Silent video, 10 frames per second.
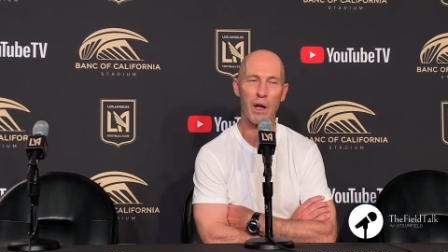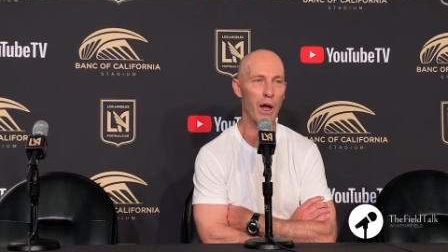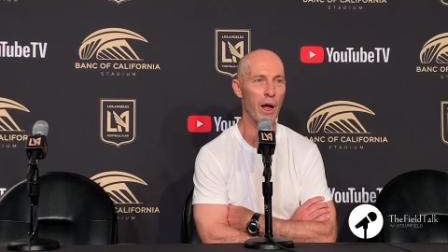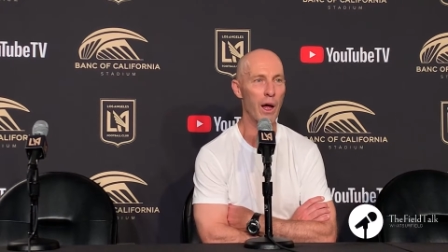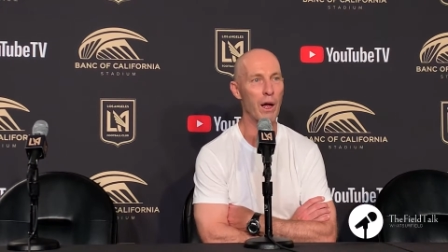
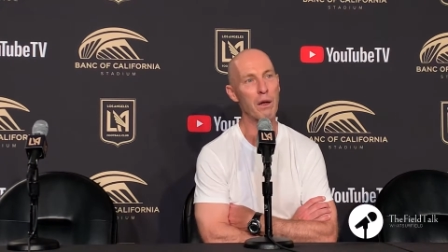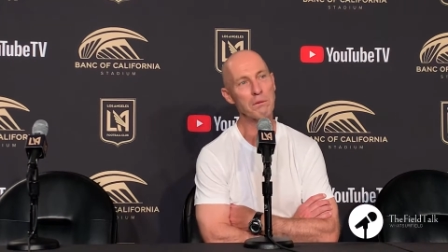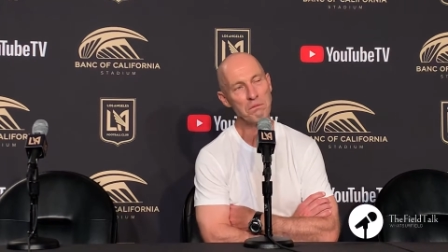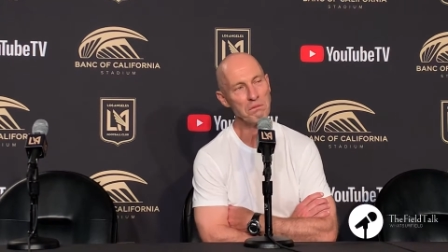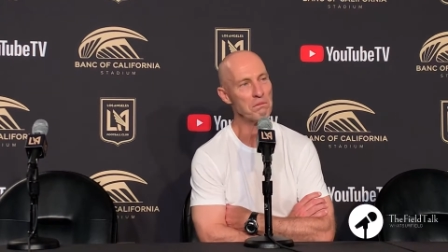
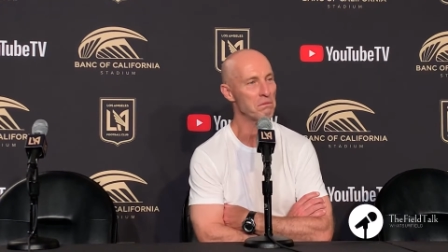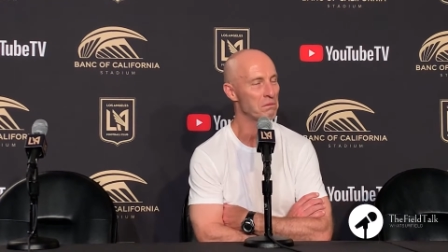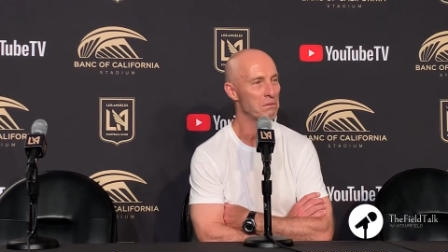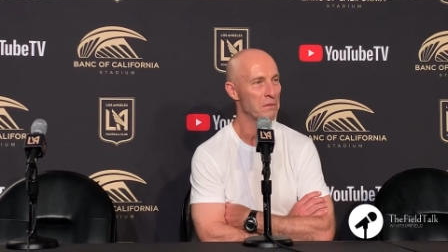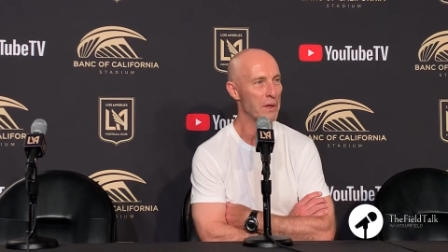Um,
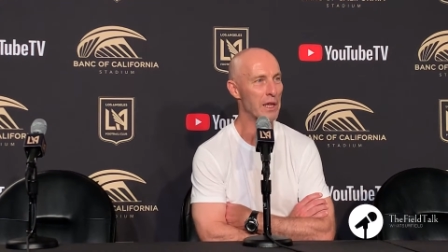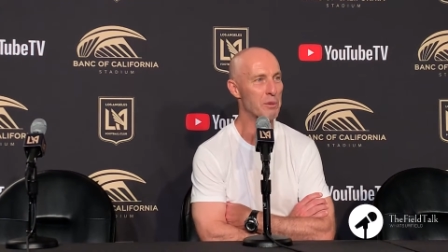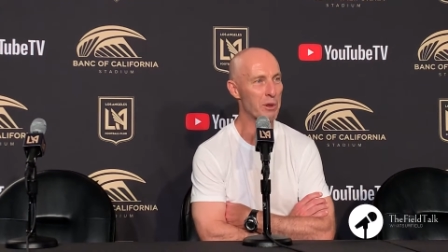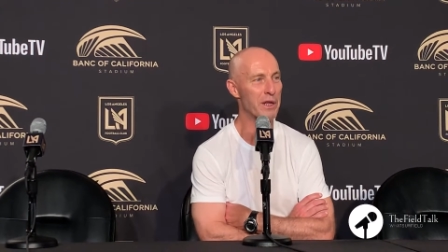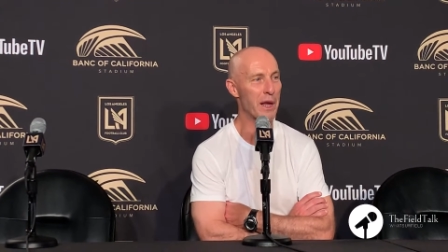that's
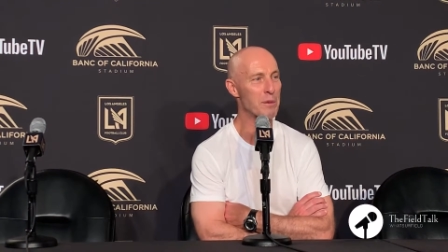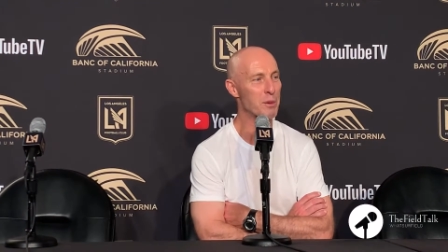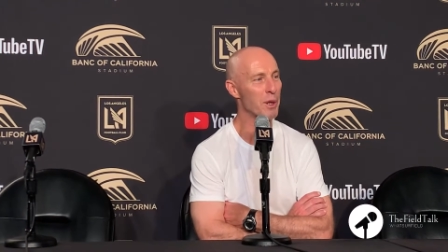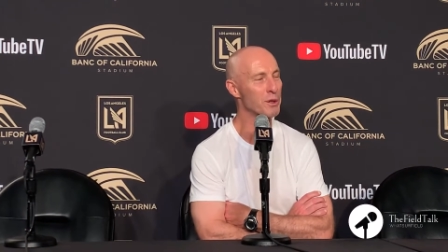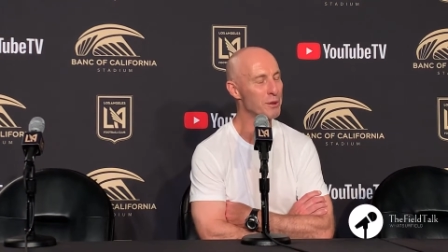pretty damn
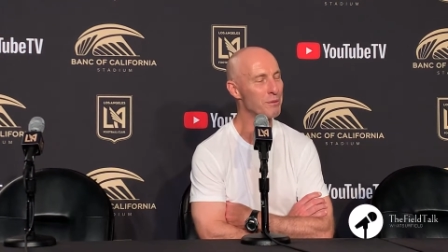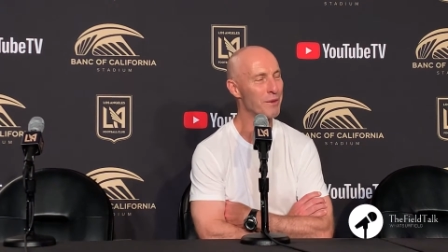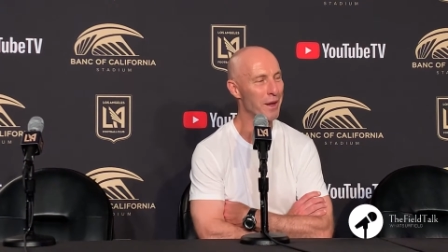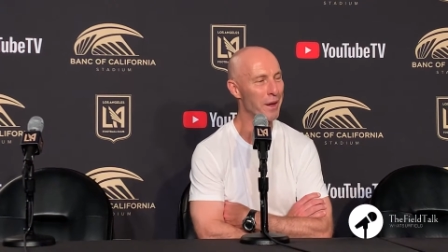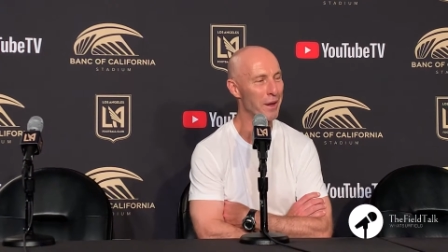special.
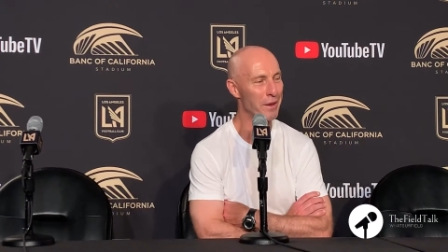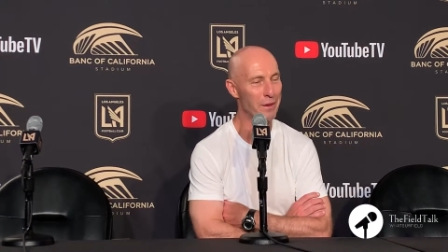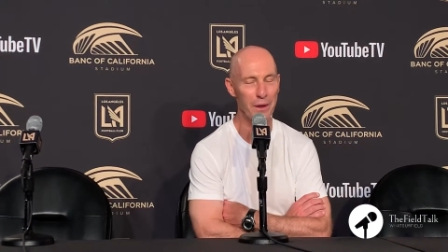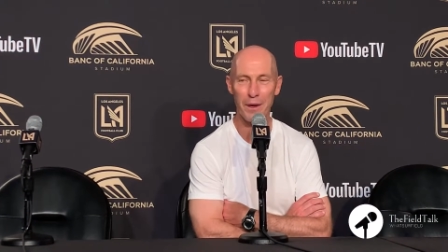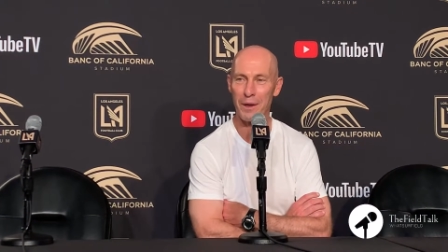
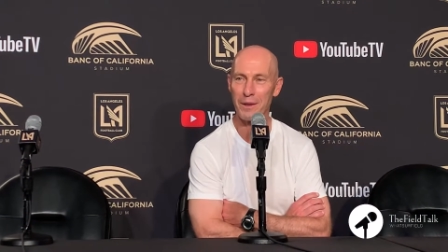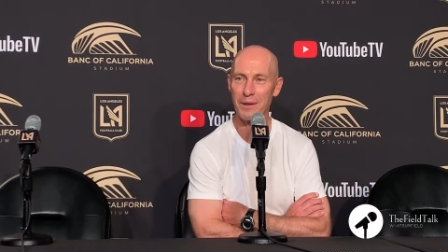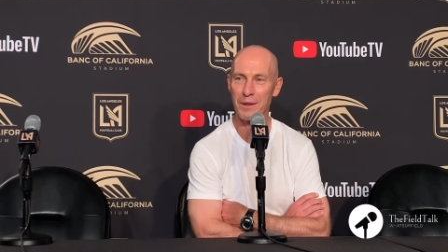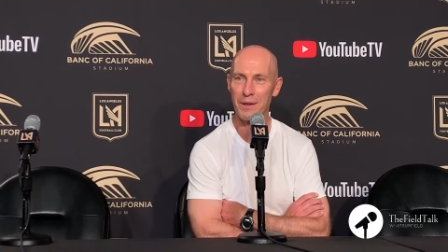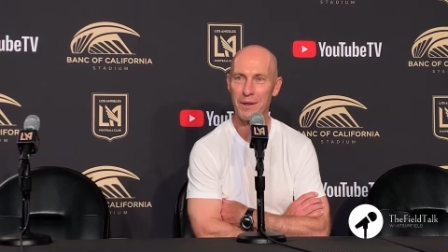And,
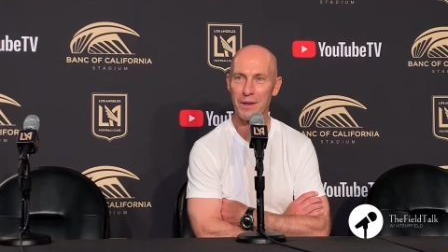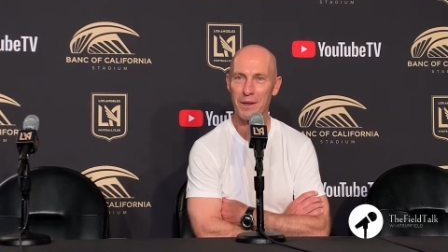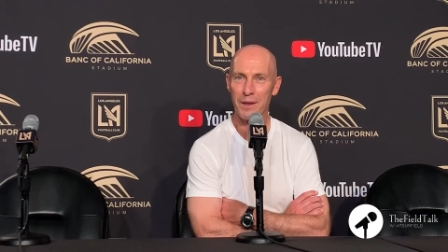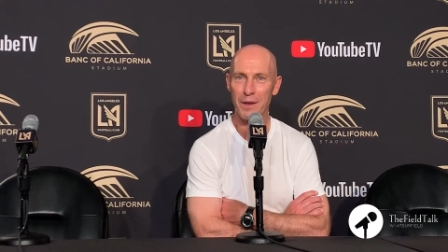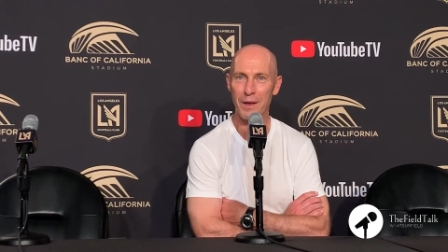
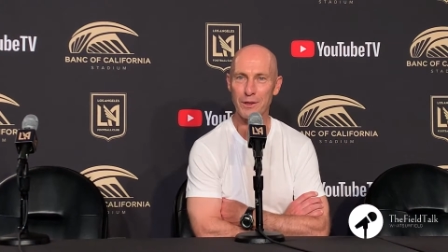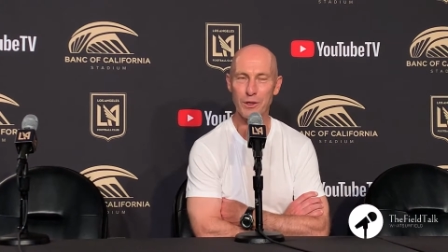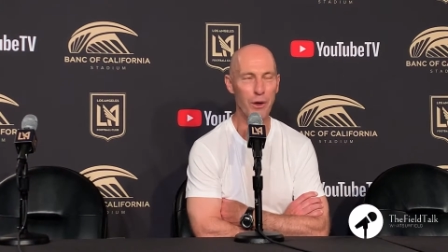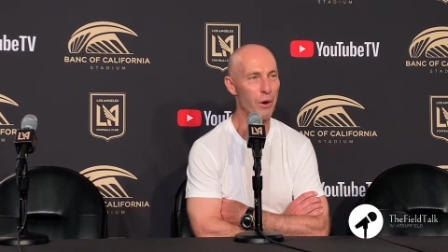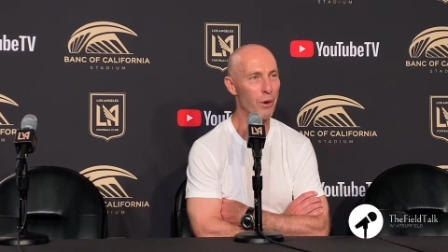uh, and
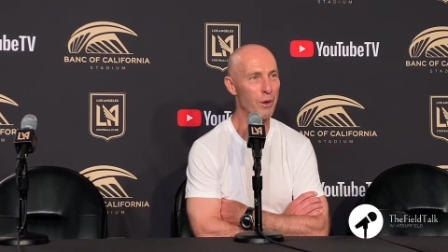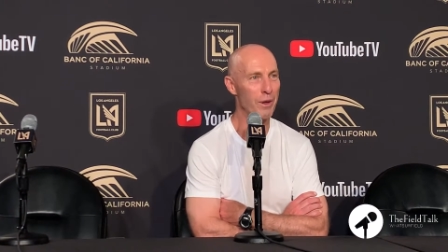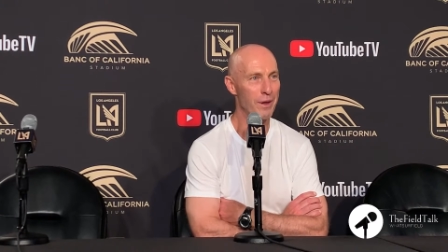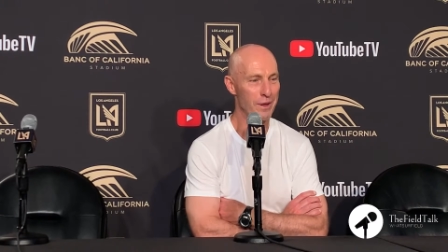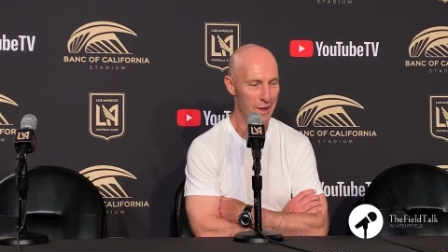
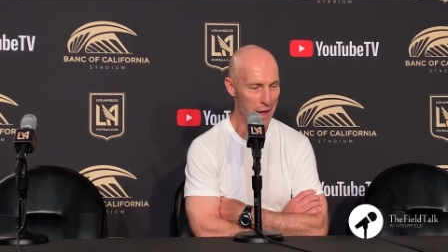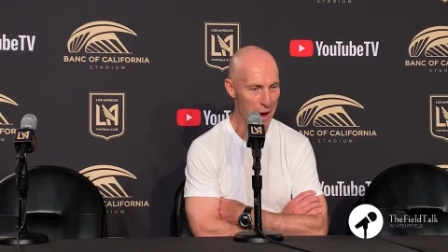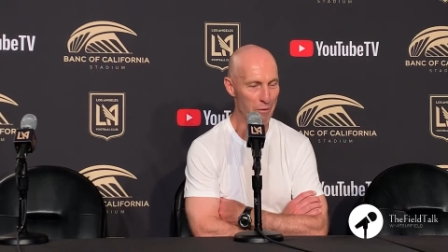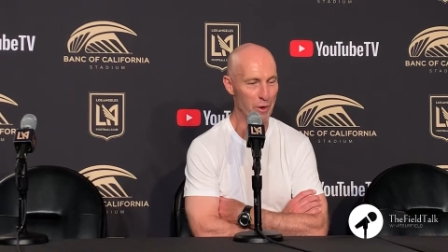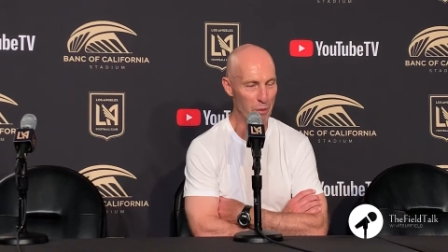so
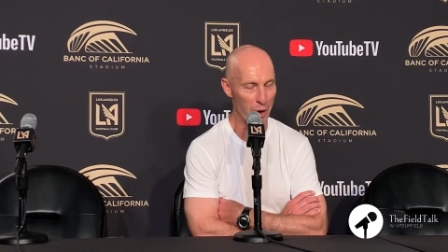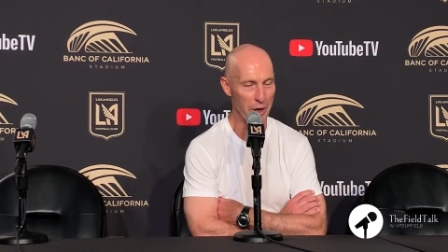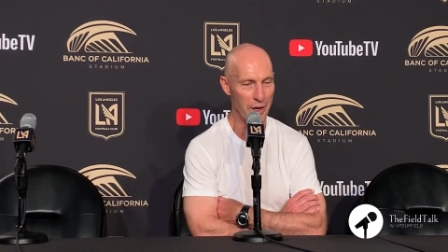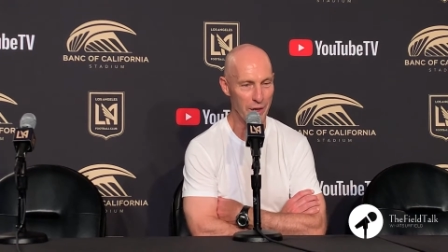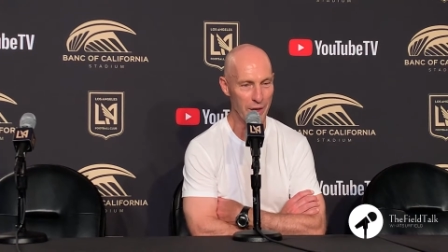
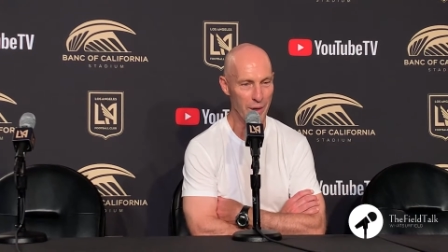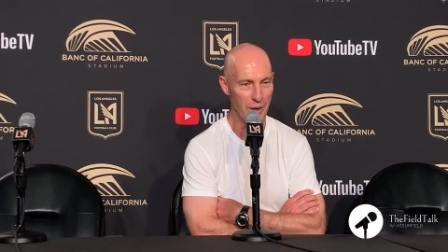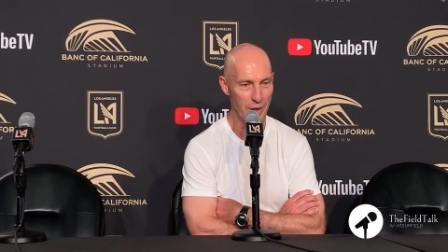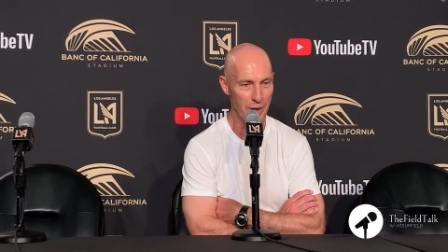everybody,